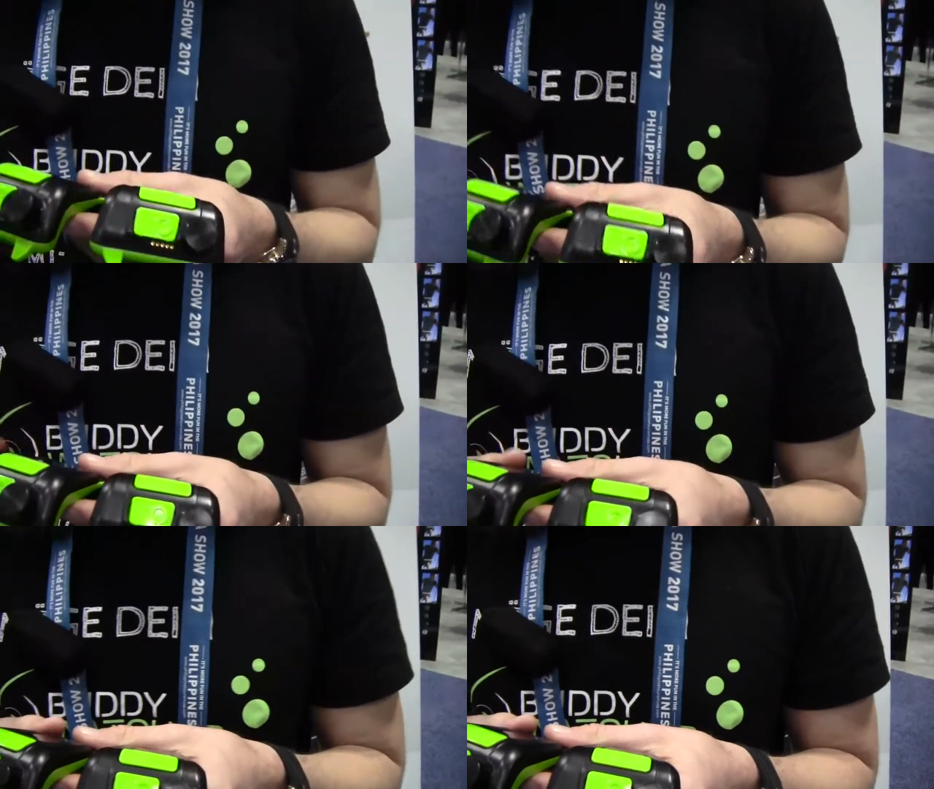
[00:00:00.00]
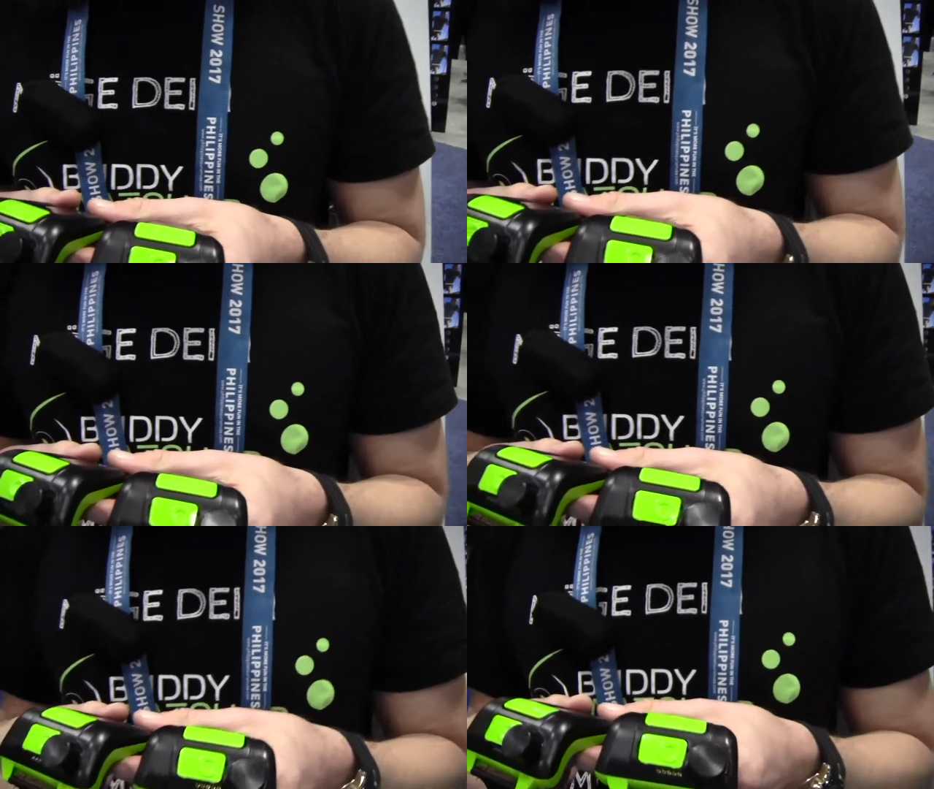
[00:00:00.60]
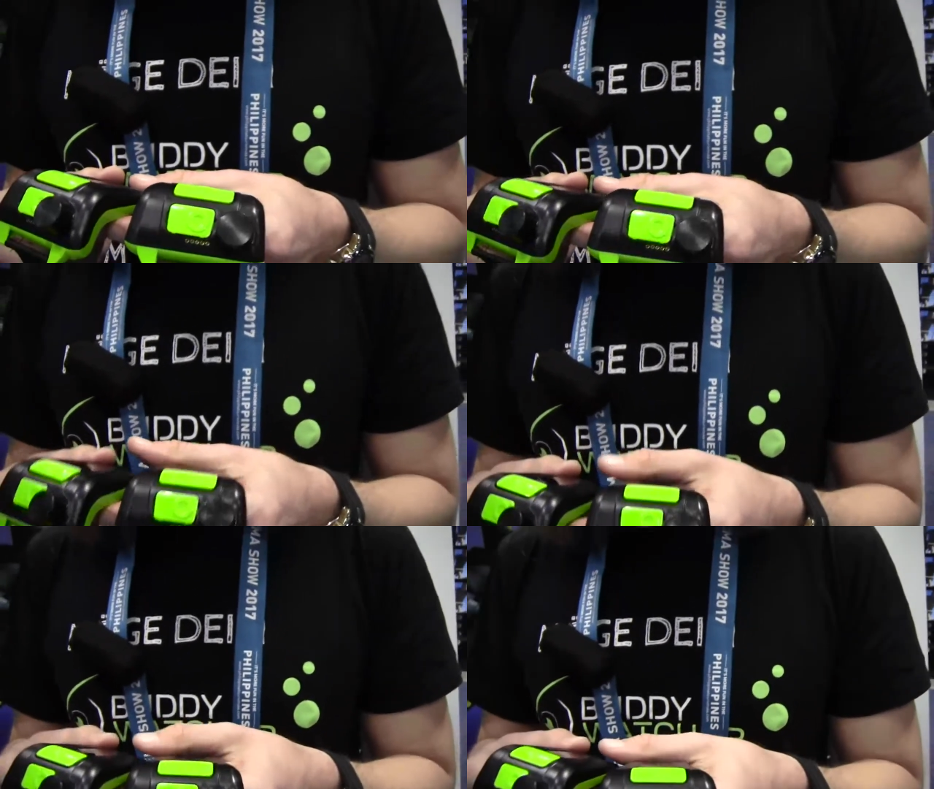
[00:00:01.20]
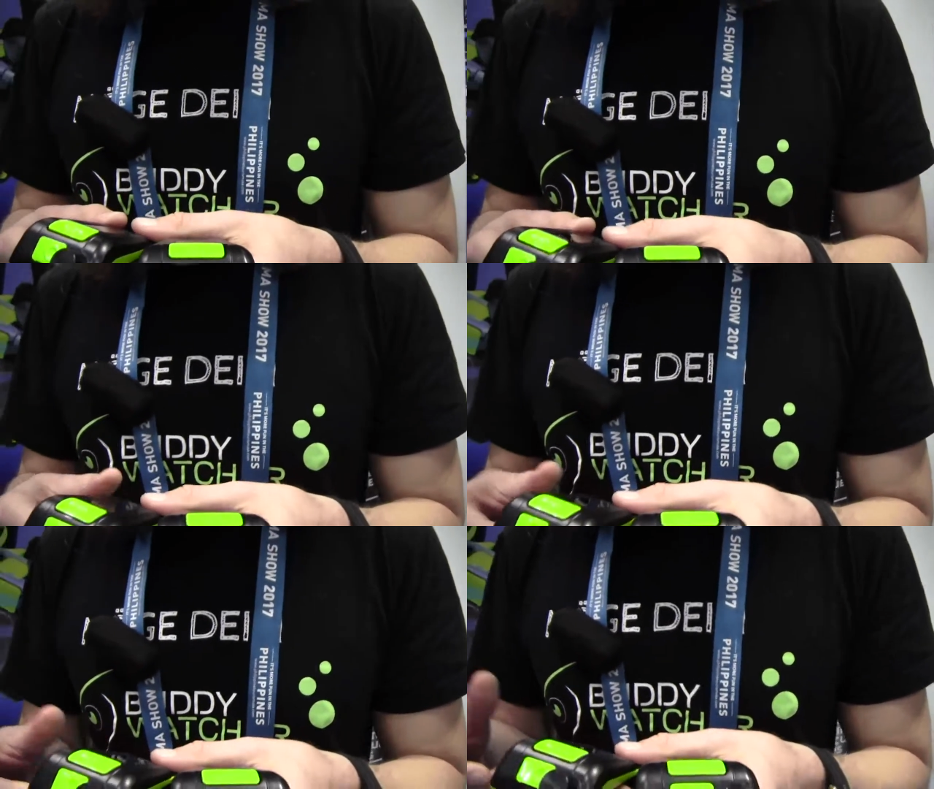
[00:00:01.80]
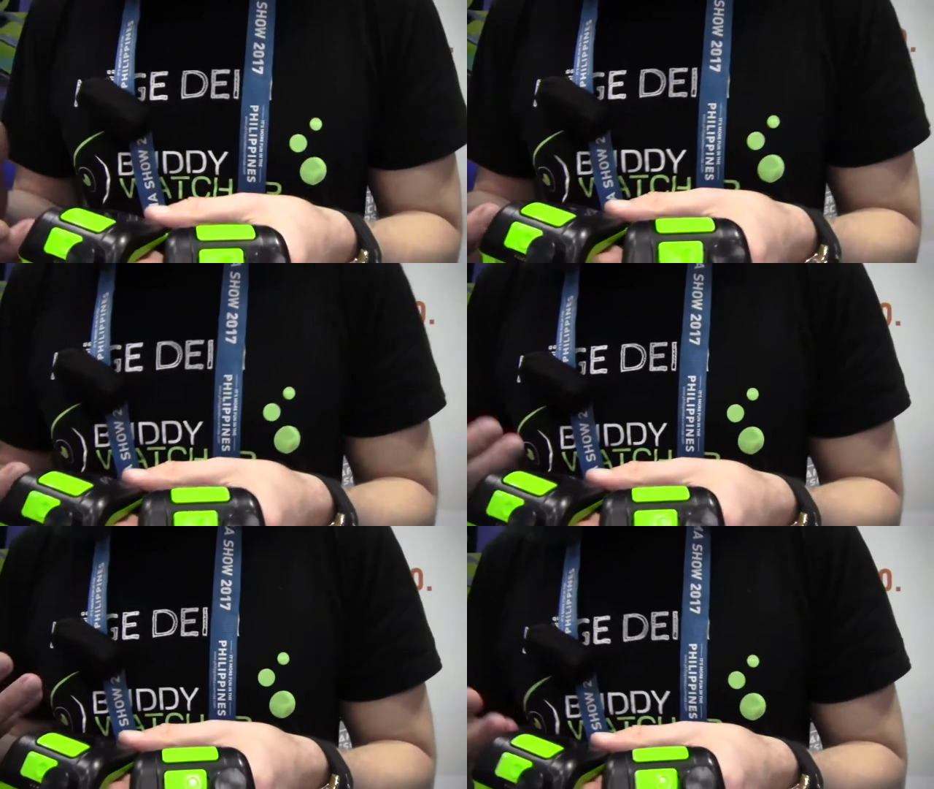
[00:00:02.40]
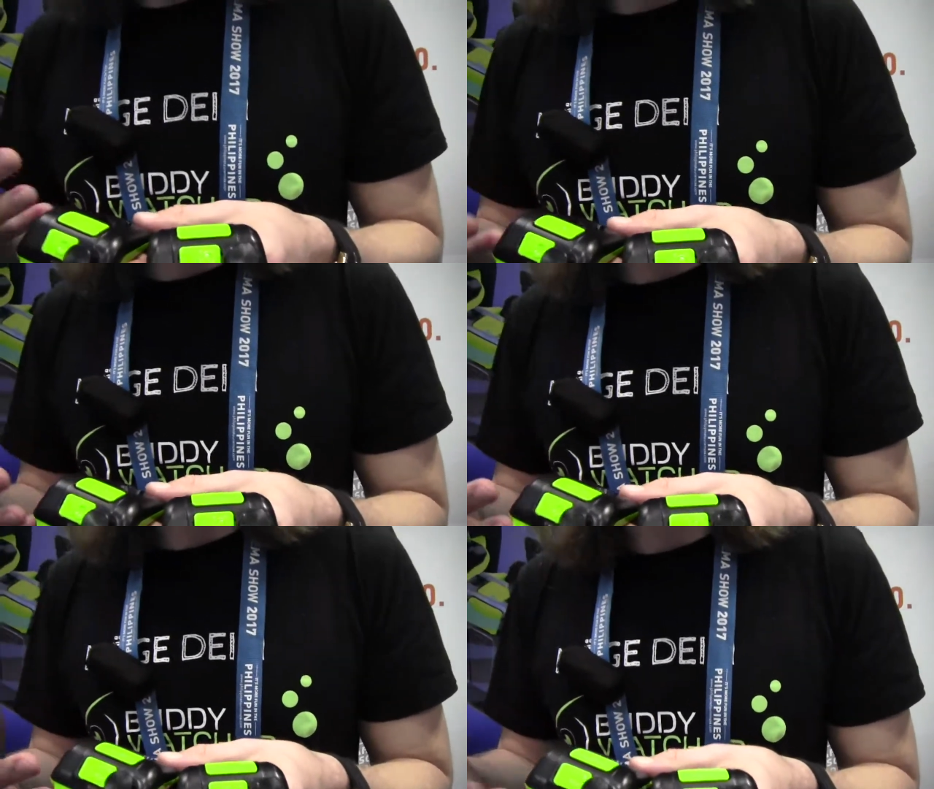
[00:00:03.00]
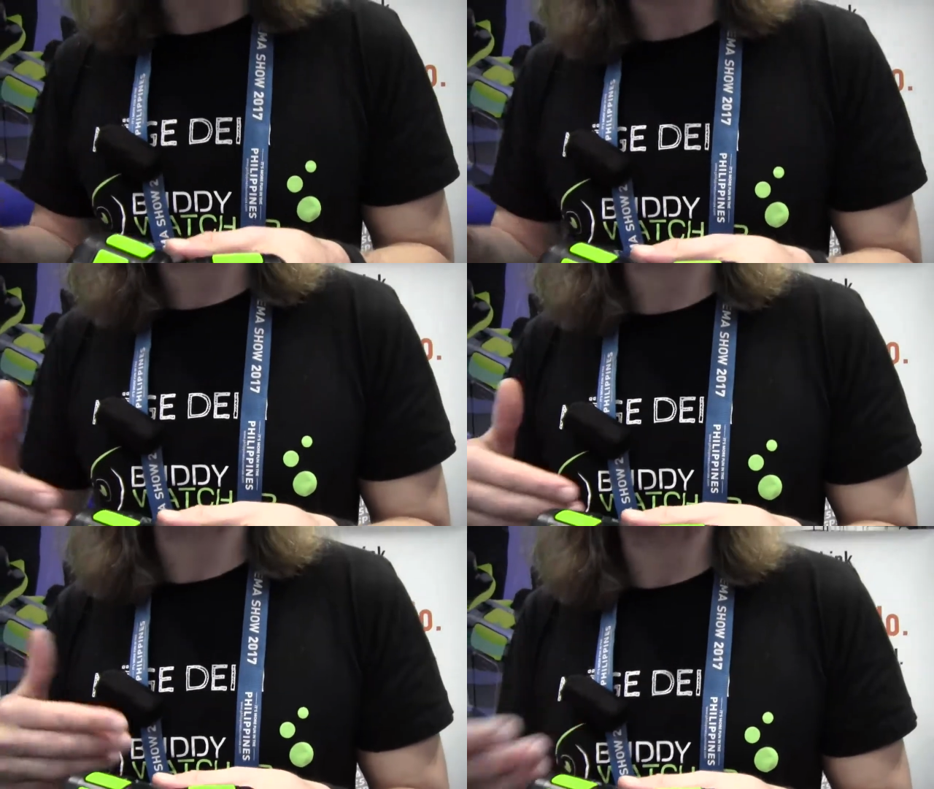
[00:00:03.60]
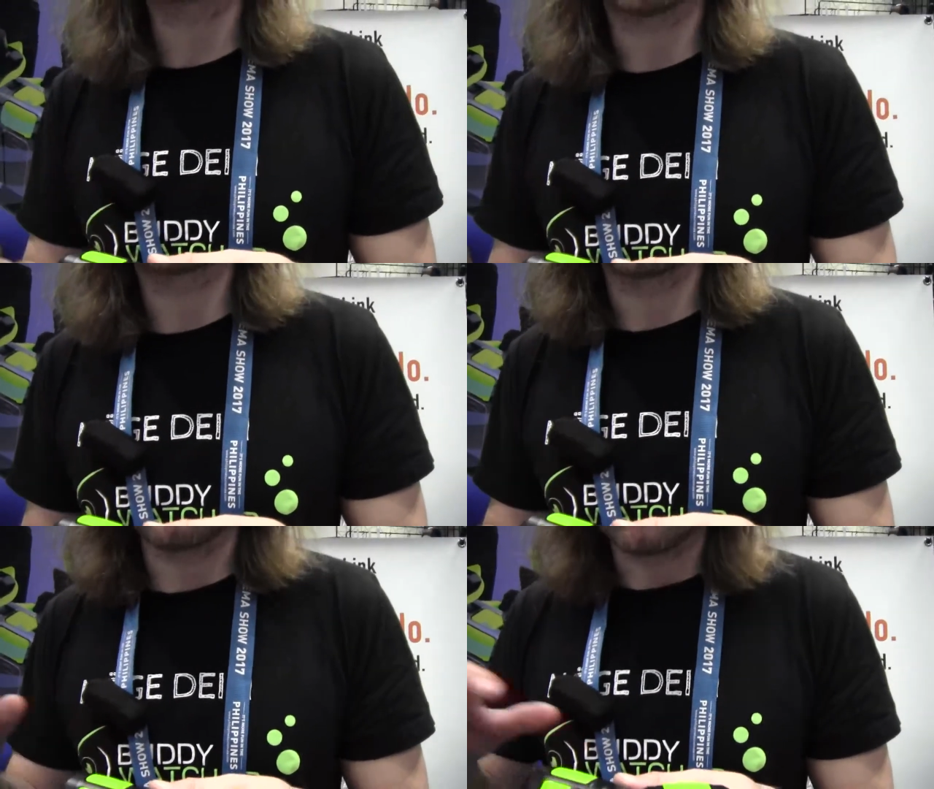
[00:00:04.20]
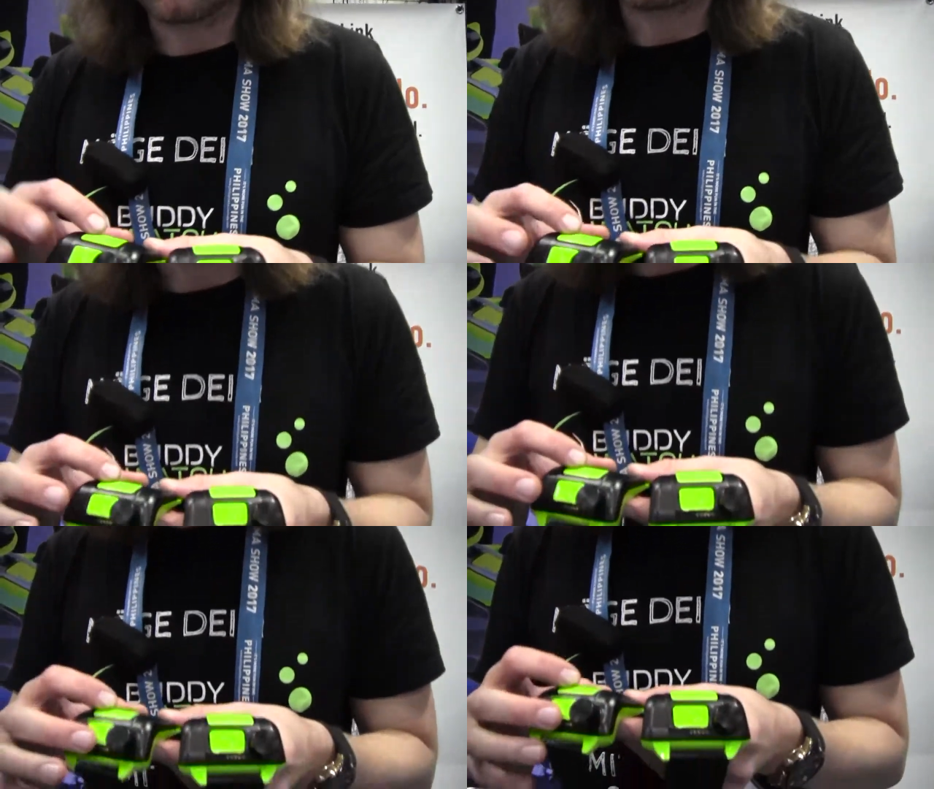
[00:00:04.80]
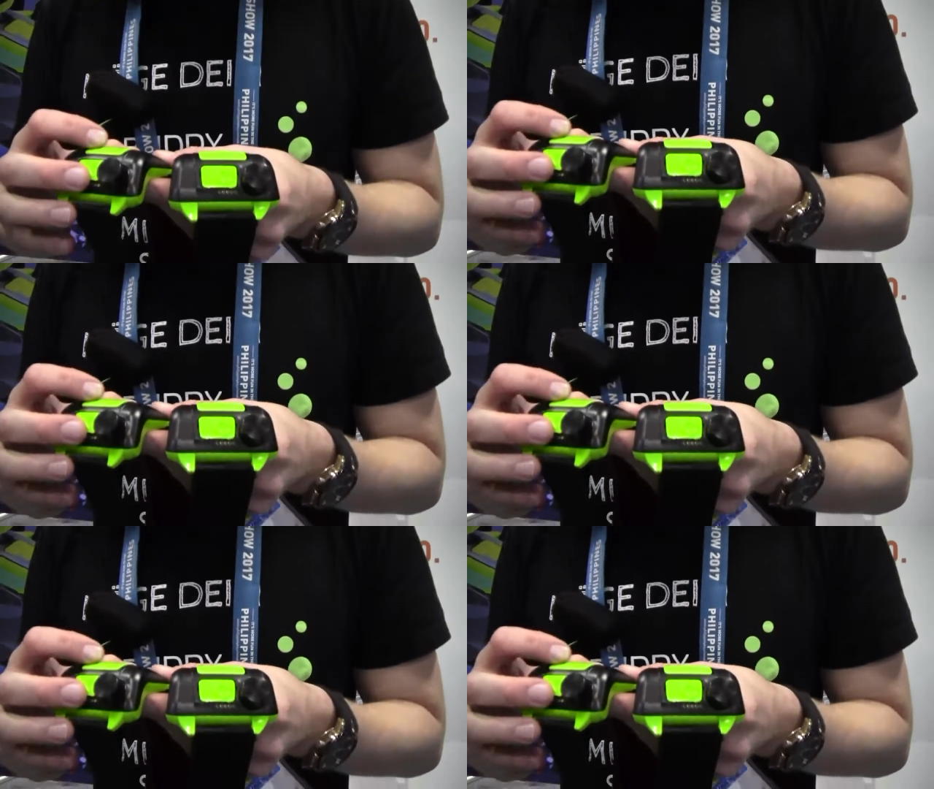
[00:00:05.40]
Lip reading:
[unreadable: no face in view]